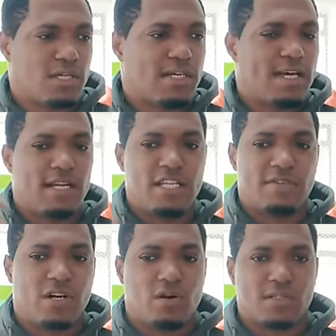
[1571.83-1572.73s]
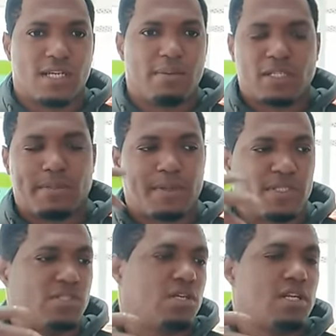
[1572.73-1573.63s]
I can't leave the house. I'm not a
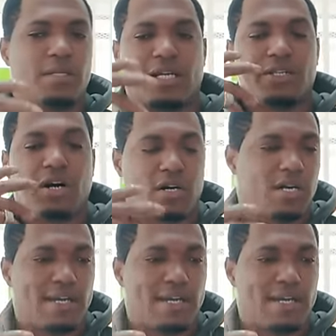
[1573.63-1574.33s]
prisoner. I'm not a dog.